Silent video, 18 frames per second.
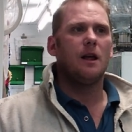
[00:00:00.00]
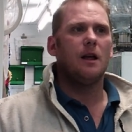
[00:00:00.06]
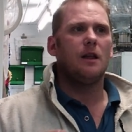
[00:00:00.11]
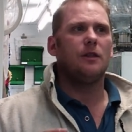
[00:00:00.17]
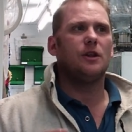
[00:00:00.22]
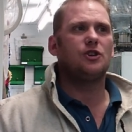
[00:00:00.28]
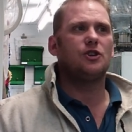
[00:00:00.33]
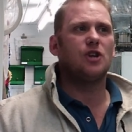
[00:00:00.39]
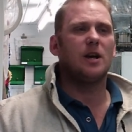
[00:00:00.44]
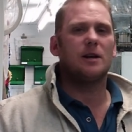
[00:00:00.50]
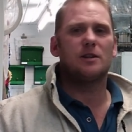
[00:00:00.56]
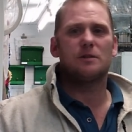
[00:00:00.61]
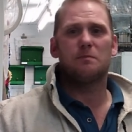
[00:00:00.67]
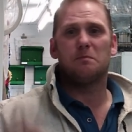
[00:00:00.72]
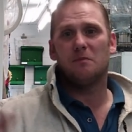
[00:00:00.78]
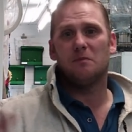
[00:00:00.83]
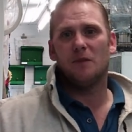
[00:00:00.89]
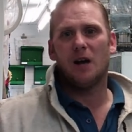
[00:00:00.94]
the chicks,
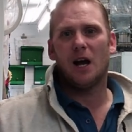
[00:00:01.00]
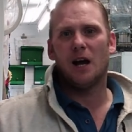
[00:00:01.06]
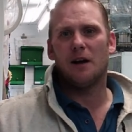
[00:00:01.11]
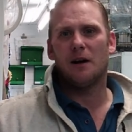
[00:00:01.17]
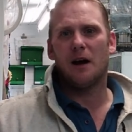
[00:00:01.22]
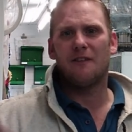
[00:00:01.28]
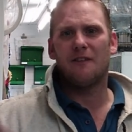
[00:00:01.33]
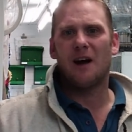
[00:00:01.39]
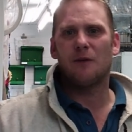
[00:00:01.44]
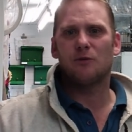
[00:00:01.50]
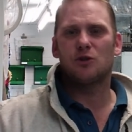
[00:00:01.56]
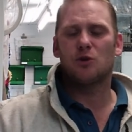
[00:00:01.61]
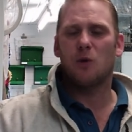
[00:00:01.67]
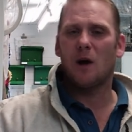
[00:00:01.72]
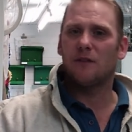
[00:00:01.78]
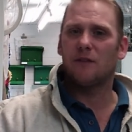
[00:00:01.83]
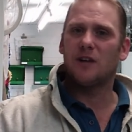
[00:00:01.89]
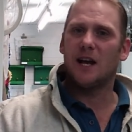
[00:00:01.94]
uh, around
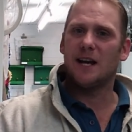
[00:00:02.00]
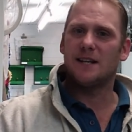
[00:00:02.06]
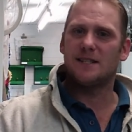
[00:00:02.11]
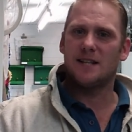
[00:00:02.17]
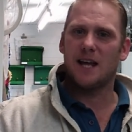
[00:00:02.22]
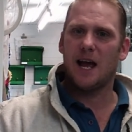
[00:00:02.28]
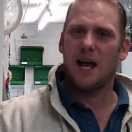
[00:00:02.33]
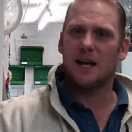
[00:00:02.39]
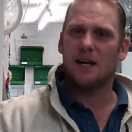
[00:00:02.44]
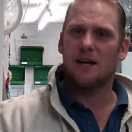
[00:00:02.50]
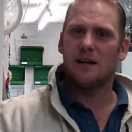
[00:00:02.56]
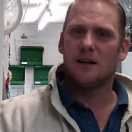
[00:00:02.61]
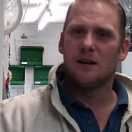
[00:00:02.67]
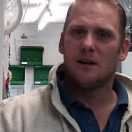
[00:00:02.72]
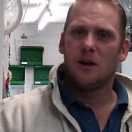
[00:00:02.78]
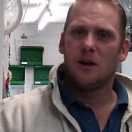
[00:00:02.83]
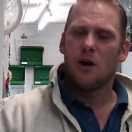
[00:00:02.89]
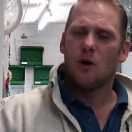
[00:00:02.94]
12 days the egg
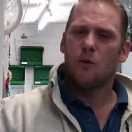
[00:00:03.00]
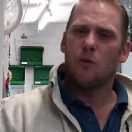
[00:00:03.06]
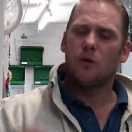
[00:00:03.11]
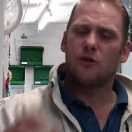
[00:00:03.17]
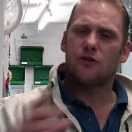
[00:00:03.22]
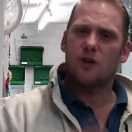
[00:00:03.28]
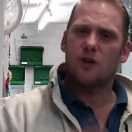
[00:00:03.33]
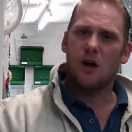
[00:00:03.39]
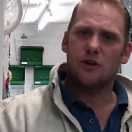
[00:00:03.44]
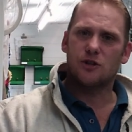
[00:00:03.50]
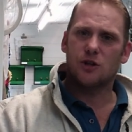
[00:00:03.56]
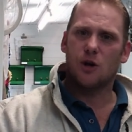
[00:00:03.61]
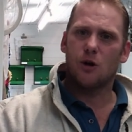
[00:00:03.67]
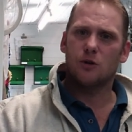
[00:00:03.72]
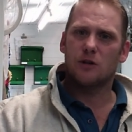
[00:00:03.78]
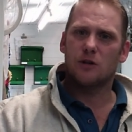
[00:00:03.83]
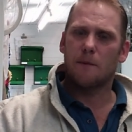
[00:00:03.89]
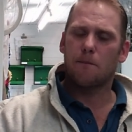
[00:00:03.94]
will start to go
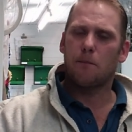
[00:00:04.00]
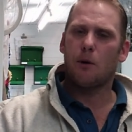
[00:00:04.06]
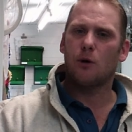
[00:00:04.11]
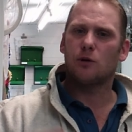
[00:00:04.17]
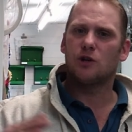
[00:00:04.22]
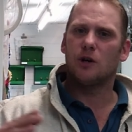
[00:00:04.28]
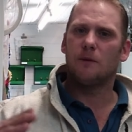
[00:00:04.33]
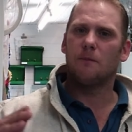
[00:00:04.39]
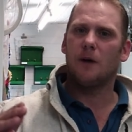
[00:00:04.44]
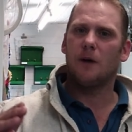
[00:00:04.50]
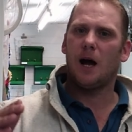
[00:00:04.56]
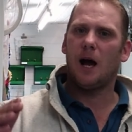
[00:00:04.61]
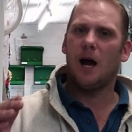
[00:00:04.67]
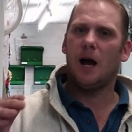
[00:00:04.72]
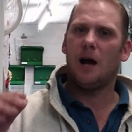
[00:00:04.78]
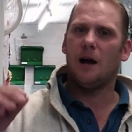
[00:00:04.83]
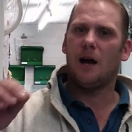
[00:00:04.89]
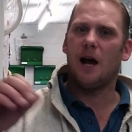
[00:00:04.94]
to the bottom
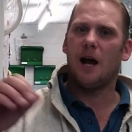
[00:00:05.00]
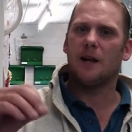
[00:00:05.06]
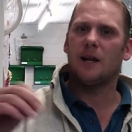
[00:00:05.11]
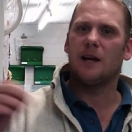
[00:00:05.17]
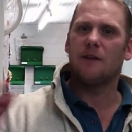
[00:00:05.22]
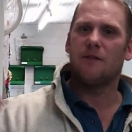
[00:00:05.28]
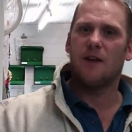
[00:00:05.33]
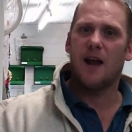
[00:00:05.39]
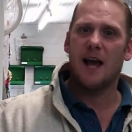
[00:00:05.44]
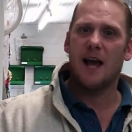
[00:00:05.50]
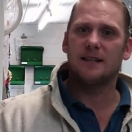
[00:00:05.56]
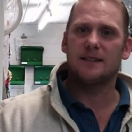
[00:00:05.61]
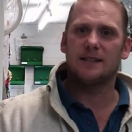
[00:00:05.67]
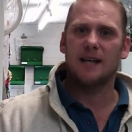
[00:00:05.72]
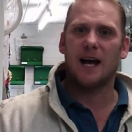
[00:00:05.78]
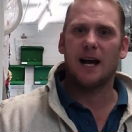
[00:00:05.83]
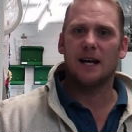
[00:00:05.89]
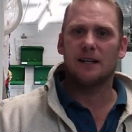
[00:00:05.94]
uh, and leave an air
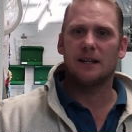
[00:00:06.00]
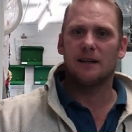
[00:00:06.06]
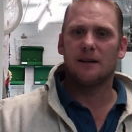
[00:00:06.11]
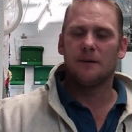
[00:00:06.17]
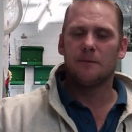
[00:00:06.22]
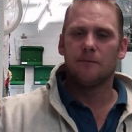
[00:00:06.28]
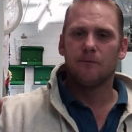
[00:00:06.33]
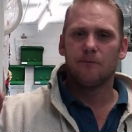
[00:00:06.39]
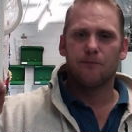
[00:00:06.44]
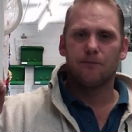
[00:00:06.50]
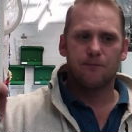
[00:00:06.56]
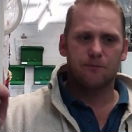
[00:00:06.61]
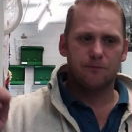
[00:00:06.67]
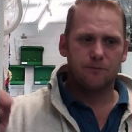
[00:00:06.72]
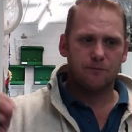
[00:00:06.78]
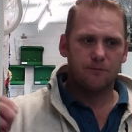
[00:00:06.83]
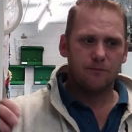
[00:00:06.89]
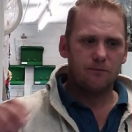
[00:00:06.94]
sac.
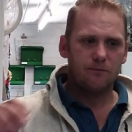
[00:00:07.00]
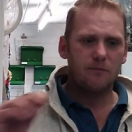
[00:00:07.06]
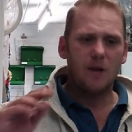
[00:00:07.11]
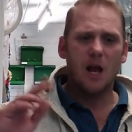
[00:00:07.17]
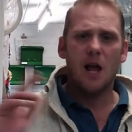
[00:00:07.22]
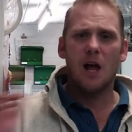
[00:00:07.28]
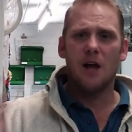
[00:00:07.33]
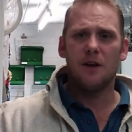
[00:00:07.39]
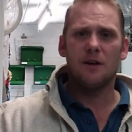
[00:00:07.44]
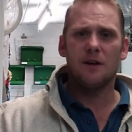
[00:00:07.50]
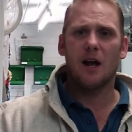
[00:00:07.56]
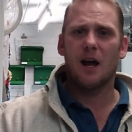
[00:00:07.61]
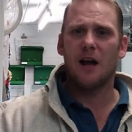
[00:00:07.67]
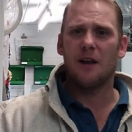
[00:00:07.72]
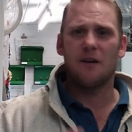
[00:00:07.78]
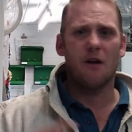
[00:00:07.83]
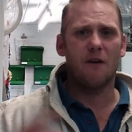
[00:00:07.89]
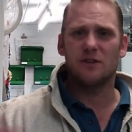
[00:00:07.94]
And,
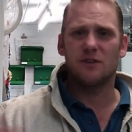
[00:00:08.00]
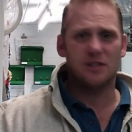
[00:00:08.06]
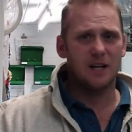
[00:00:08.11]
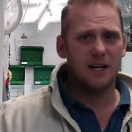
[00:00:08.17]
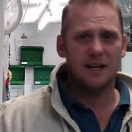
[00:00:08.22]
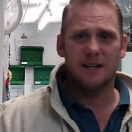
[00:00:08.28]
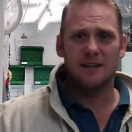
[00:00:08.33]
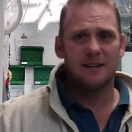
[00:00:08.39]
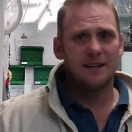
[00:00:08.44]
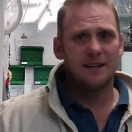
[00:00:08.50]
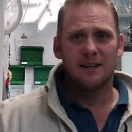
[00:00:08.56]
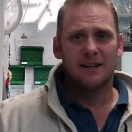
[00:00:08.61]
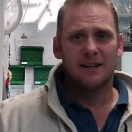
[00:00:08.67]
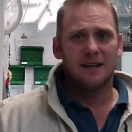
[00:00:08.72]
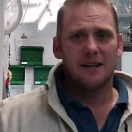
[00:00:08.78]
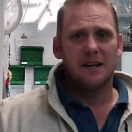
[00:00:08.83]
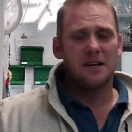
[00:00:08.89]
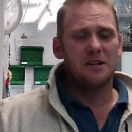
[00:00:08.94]
and obviously
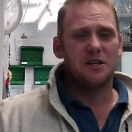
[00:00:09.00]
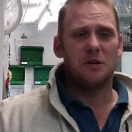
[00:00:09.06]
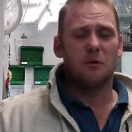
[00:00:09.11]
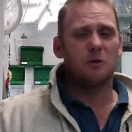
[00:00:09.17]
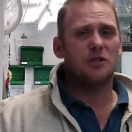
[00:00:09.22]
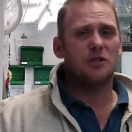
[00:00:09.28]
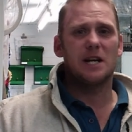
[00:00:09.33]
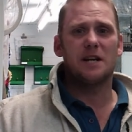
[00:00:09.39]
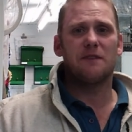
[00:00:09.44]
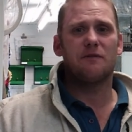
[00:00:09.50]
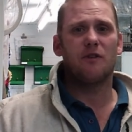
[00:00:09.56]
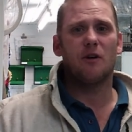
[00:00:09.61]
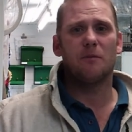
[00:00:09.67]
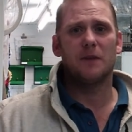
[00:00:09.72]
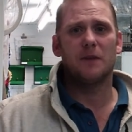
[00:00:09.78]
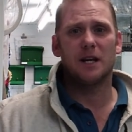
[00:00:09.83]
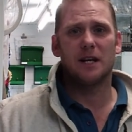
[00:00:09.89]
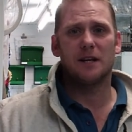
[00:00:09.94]
you'll see
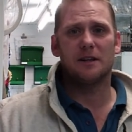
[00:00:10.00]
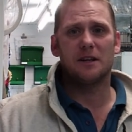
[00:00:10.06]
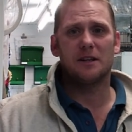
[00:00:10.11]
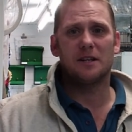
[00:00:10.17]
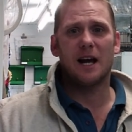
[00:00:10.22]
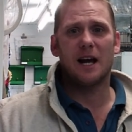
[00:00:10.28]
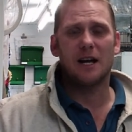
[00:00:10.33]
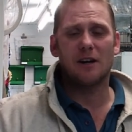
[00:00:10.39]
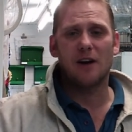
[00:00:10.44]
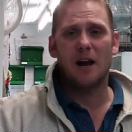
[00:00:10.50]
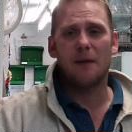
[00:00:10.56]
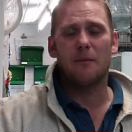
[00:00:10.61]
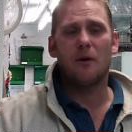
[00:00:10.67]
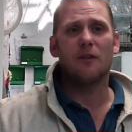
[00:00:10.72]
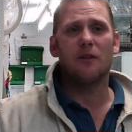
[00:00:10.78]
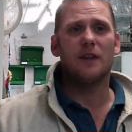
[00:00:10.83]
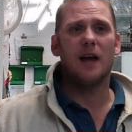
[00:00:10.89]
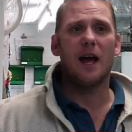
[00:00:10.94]
from the, the diagram
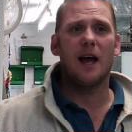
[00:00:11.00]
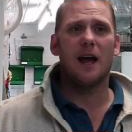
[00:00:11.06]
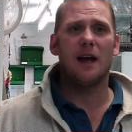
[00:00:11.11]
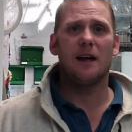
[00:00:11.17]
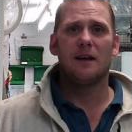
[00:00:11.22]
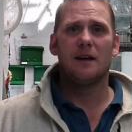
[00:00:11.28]
on there